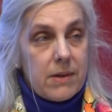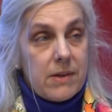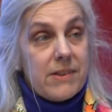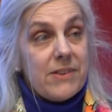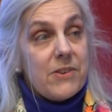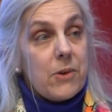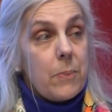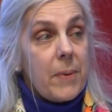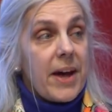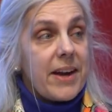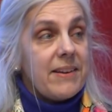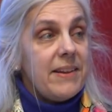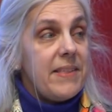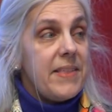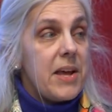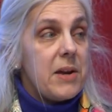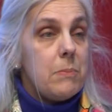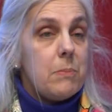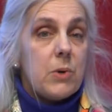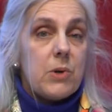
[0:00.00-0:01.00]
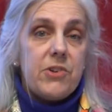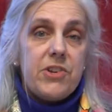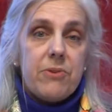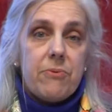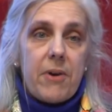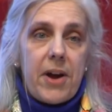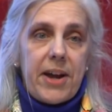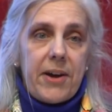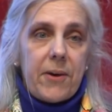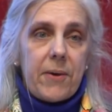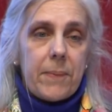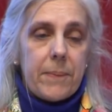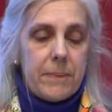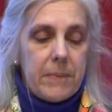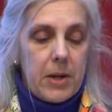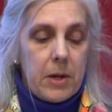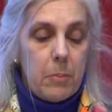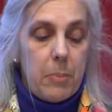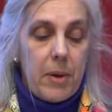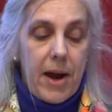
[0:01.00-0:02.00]
So back to that emerging writer
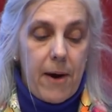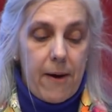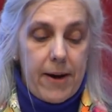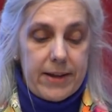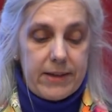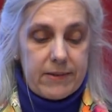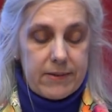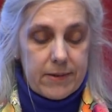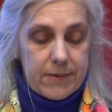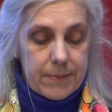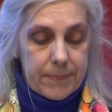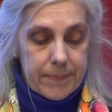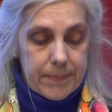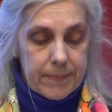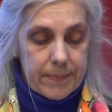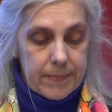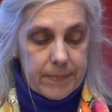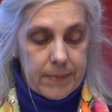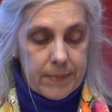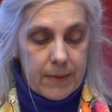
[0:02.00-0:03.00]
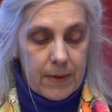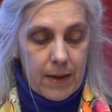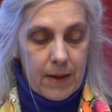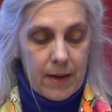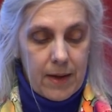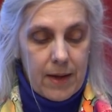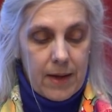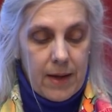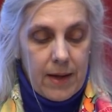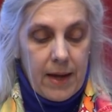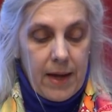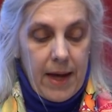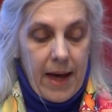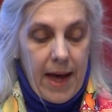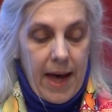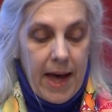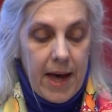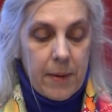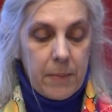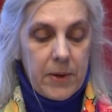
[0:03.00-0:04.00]
in Paris.
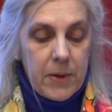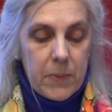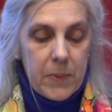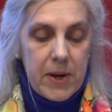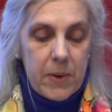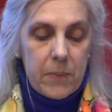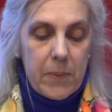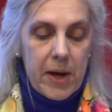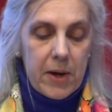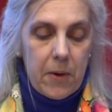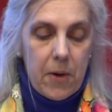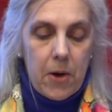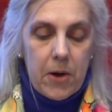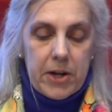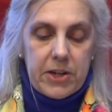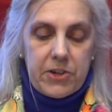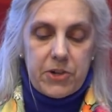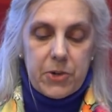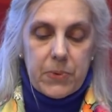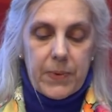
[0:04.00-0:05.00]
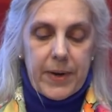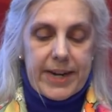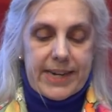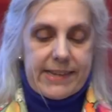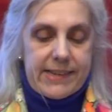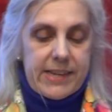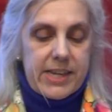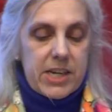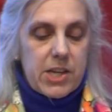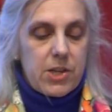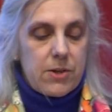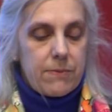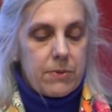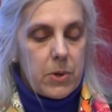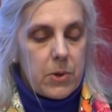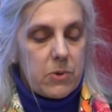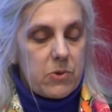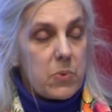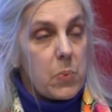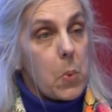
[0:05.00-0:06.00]
Hemingway went on to write six of
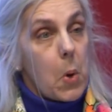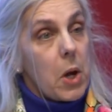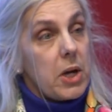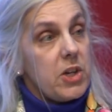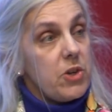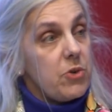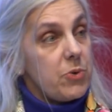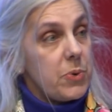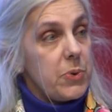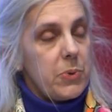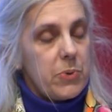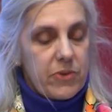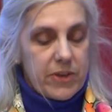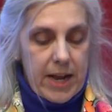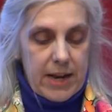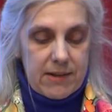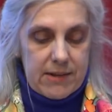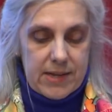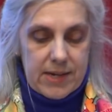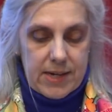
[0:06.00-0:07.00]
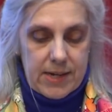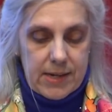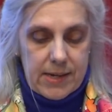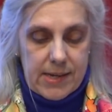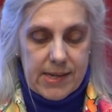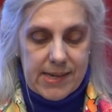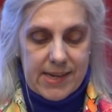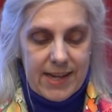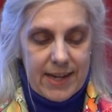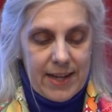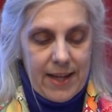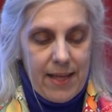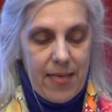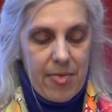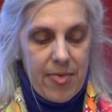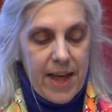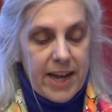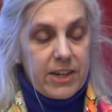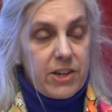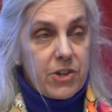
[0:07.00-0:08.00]
those one true sentences,
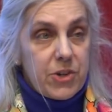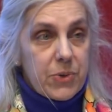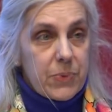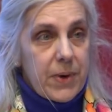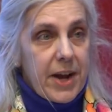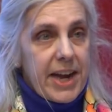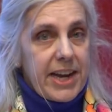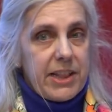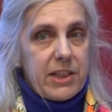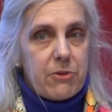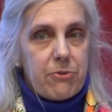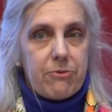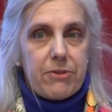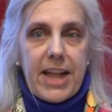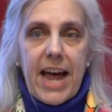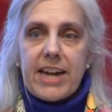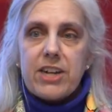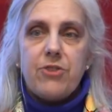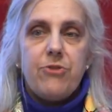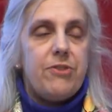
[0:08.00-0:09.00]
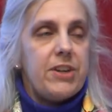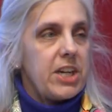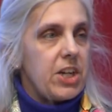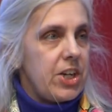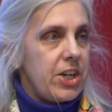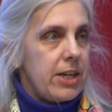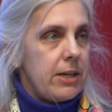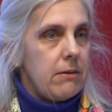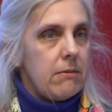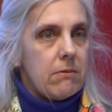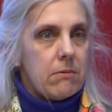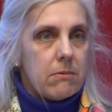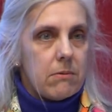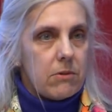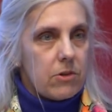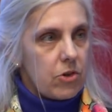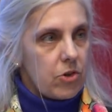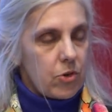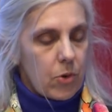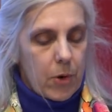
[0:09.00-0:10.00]
then to write the flash fiction,
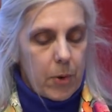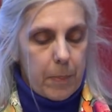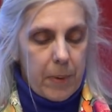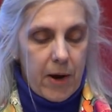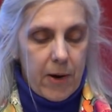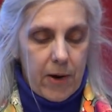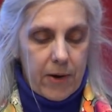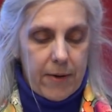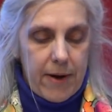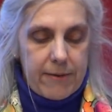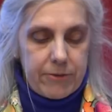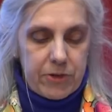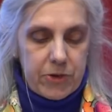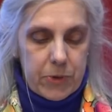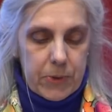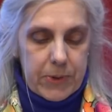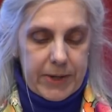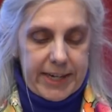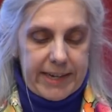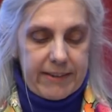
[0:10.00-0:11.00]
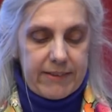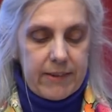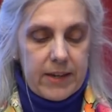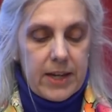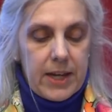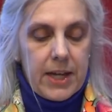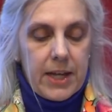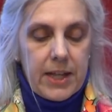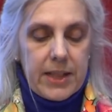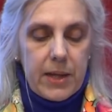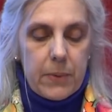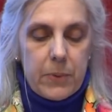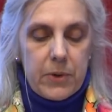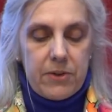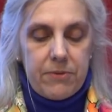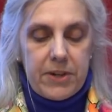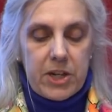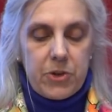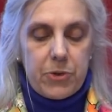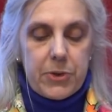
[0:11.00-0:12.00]
short paragraph stories, that would
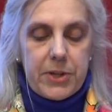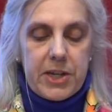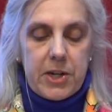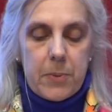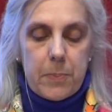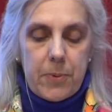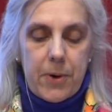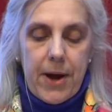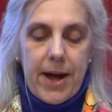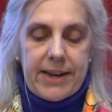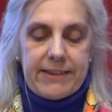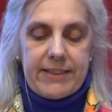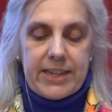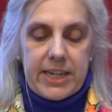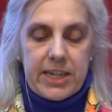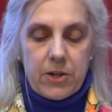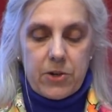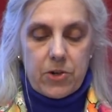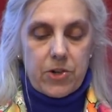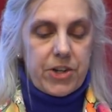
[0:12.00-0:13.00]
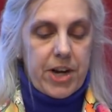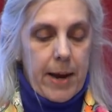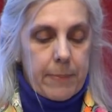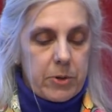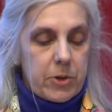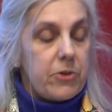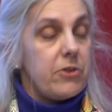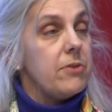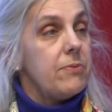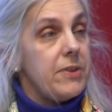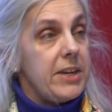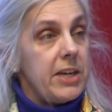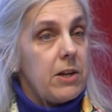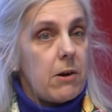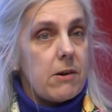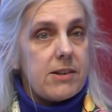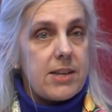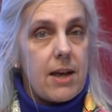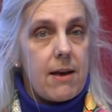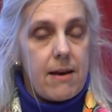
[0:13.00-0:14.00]
eventually comprise the interchapters of In
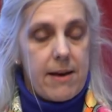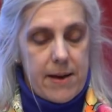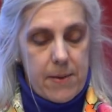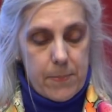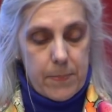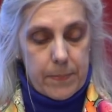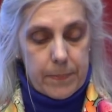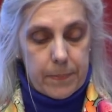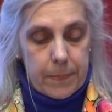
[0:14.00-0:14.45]
Our Time.